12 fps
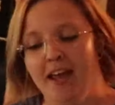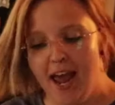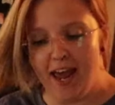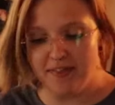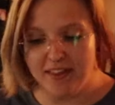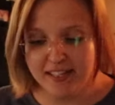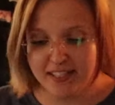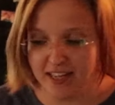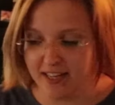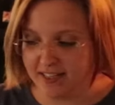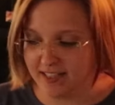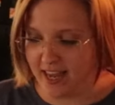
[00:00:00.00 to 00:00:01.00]
And this
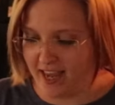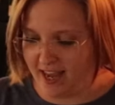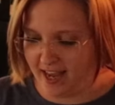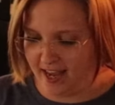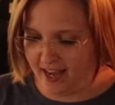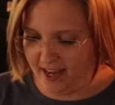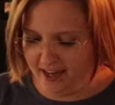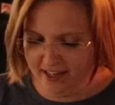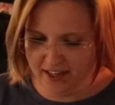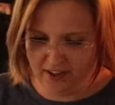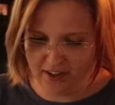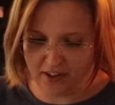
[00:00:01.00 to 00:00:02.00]
is a
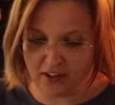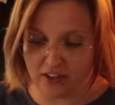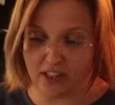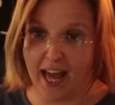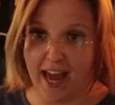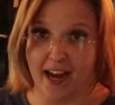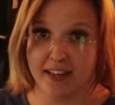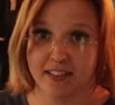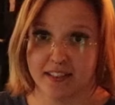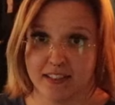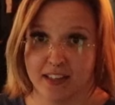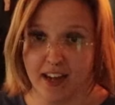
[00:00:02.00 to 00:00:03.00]

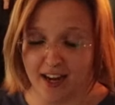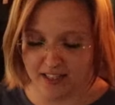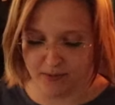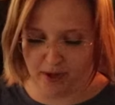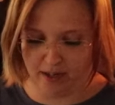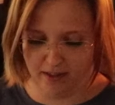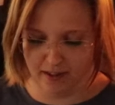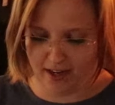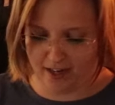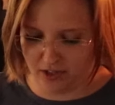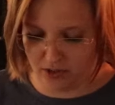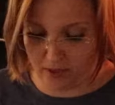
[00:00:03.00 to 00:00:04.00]
glass as well,
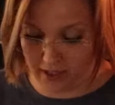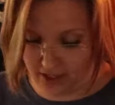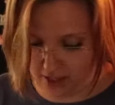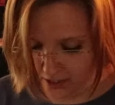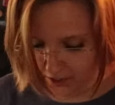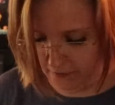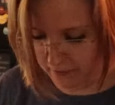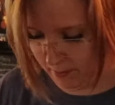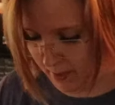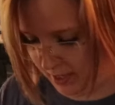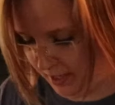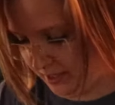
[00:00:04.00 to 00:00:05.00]
as you can hear from
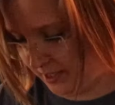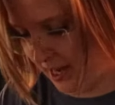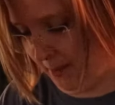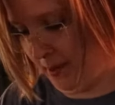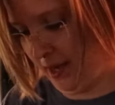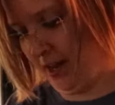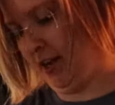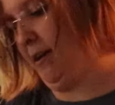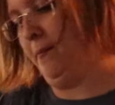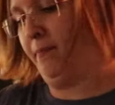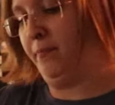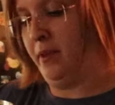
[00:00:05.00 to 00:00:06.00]
my nails tapping on it.
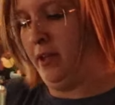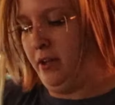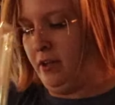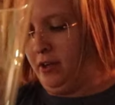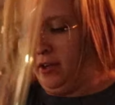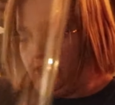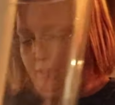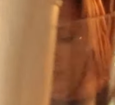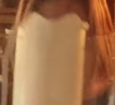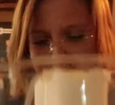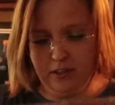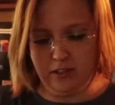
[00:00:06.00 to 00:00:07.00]

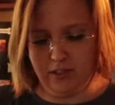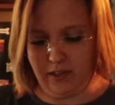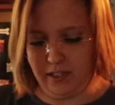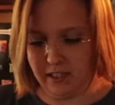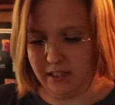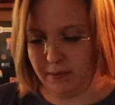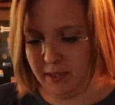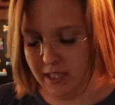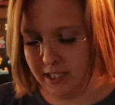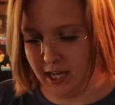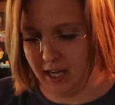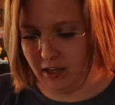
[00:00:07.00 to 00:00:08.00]
So this is what the
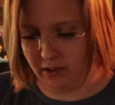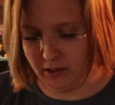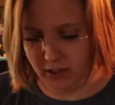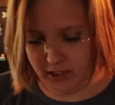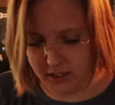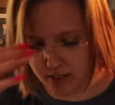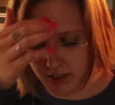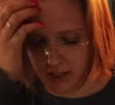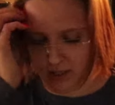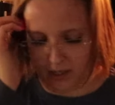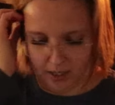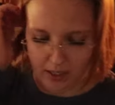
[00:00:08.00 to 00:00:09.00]
tank looks
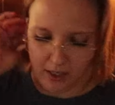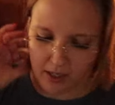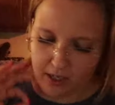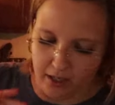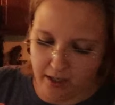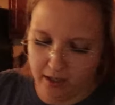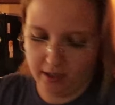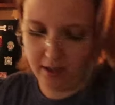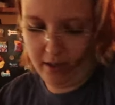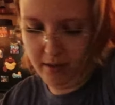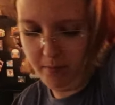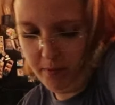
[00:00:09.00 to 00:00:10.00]
like.
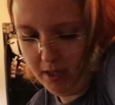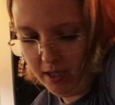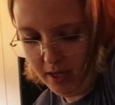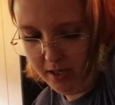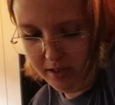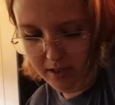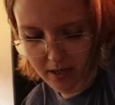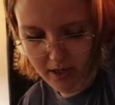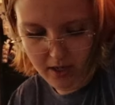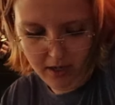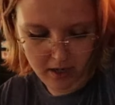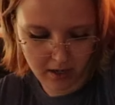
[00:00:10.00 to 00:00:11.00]
I'm
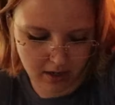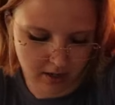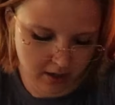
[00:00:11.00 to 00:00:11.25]
guessing.